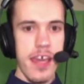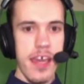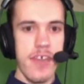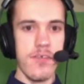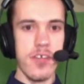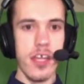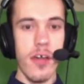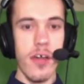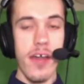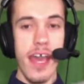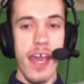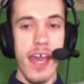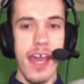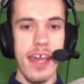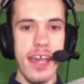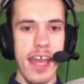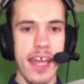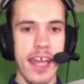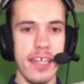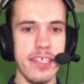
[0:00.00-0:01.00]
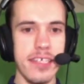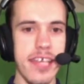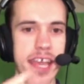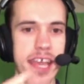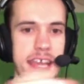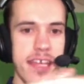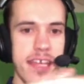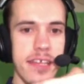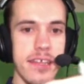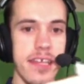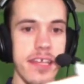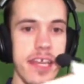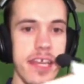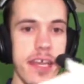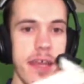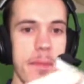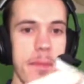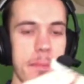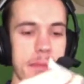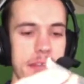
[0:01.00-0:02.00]
If we go ahead and take
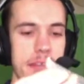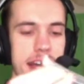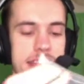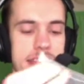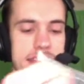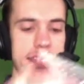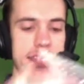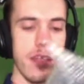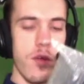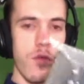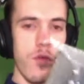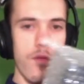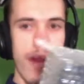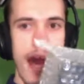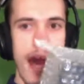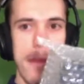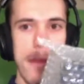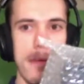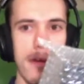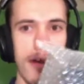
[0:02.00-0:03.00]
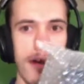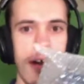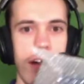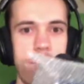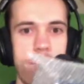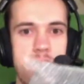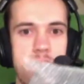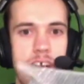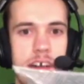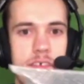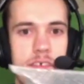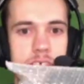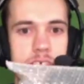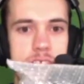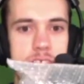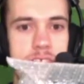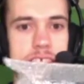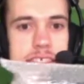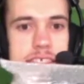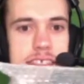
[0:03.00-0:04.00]
the plastic wrap off of
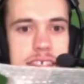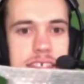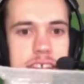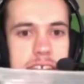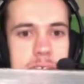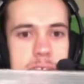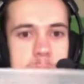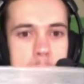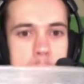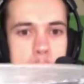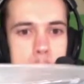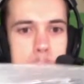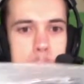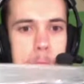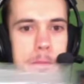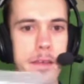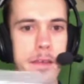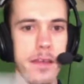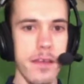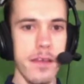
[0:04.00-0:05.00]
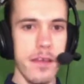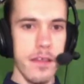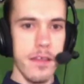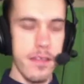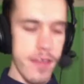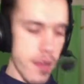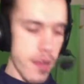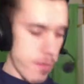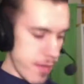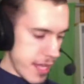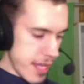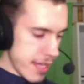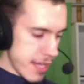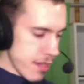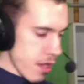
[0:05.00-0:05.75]
this thing, there we